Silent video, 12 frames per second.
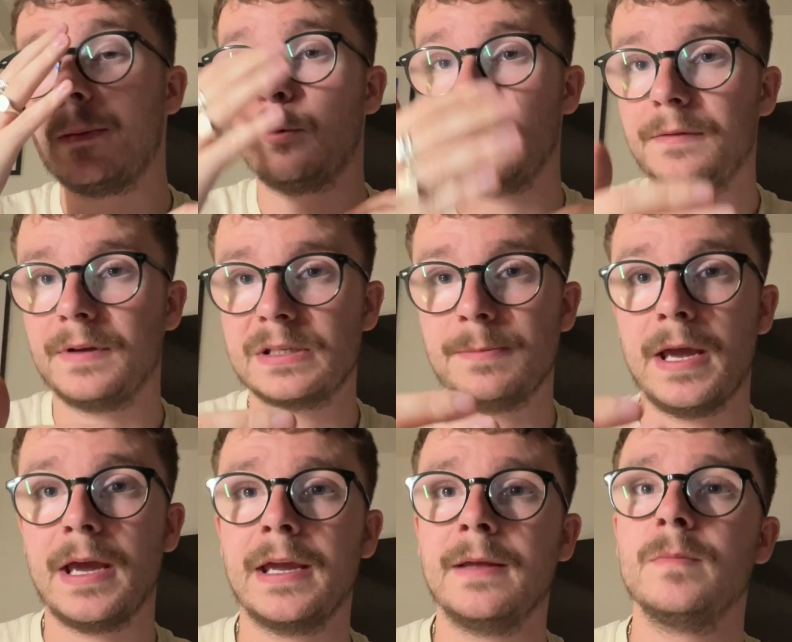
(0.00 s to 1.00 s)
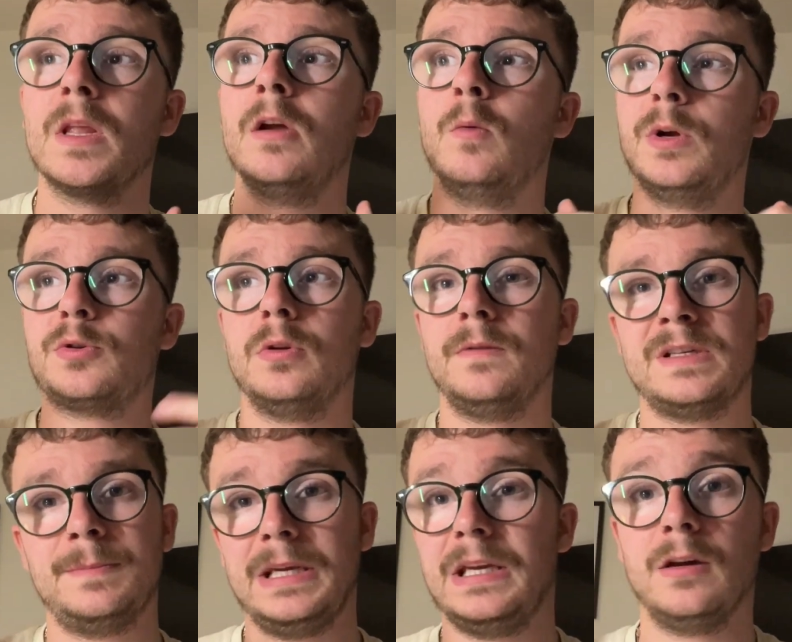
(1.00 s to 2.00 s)
previous pay, which will
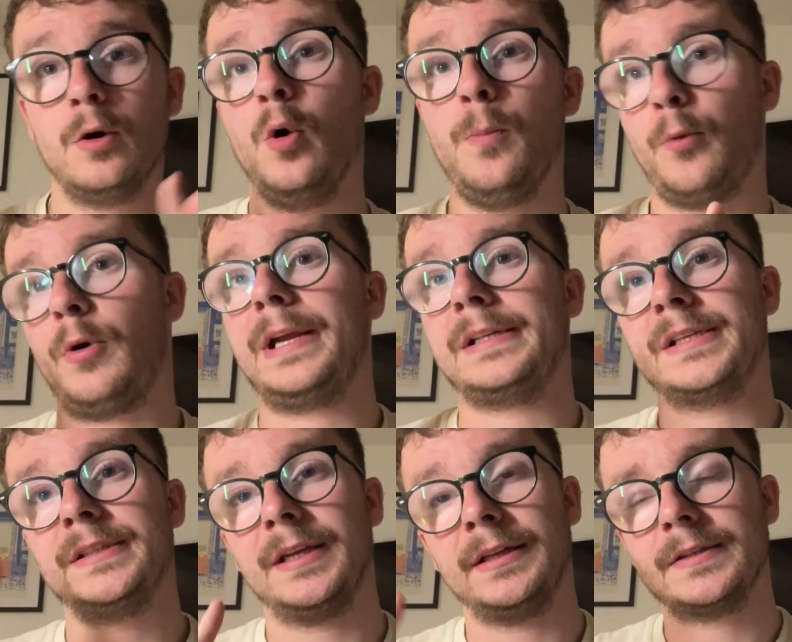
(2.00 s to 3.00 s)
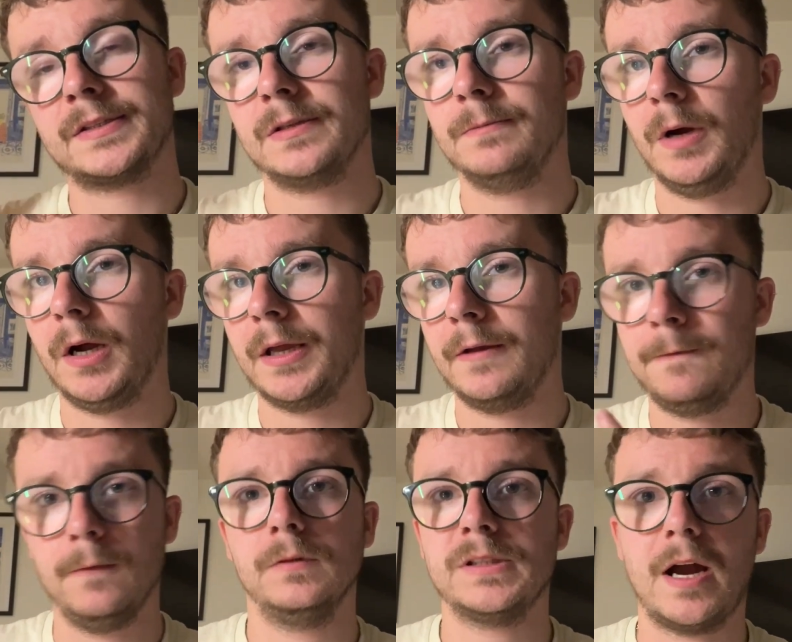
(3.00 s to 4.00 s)
obviously be incorporated into my
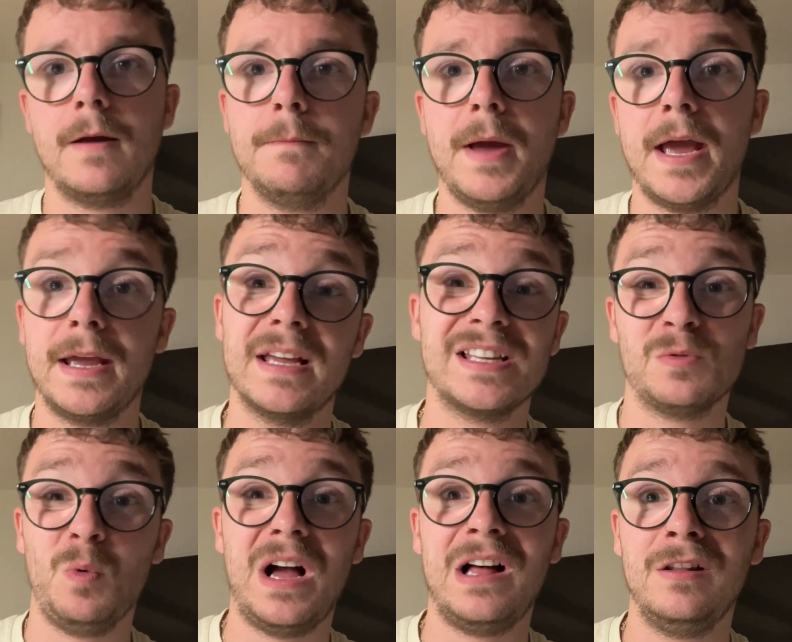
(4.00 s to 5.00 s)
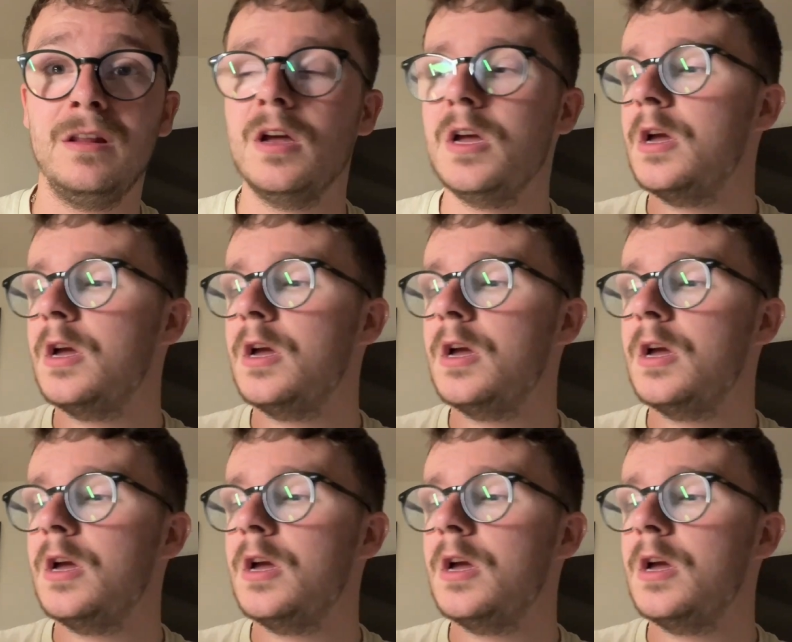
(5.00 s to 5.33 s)
full-time pay as well.